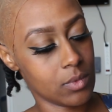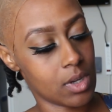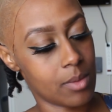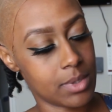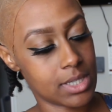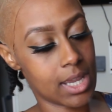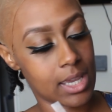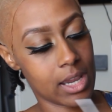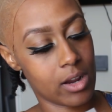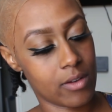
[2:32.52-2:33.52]
I'm gonna take
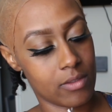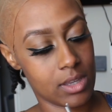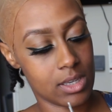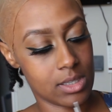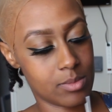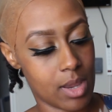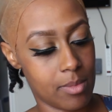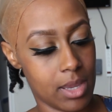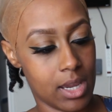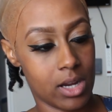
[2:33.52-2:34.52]
care of these
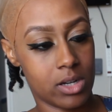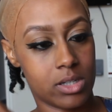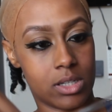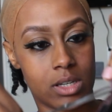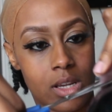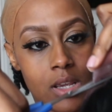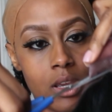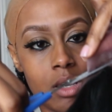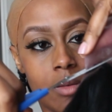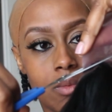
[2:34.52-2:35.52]
baby hairs.
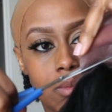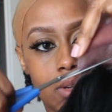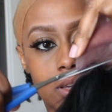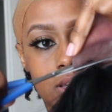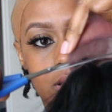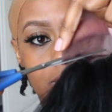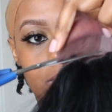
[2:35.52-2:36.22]
But here we